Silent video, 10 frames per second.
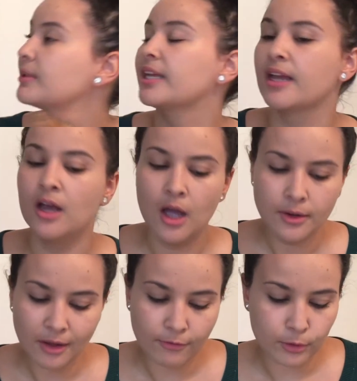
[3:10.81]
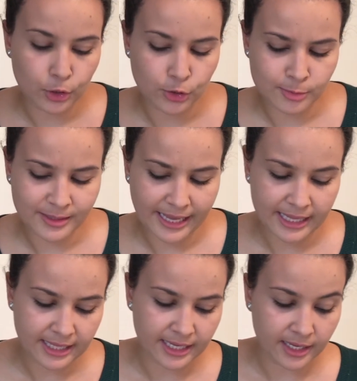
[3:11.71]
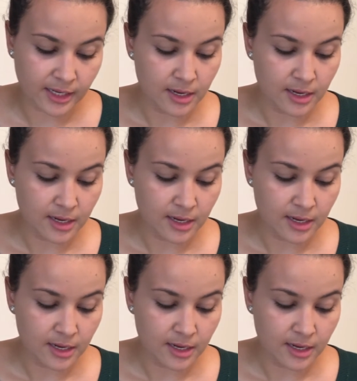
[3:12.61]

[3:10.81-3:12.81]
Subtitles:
but like, not photo shoots, but they had like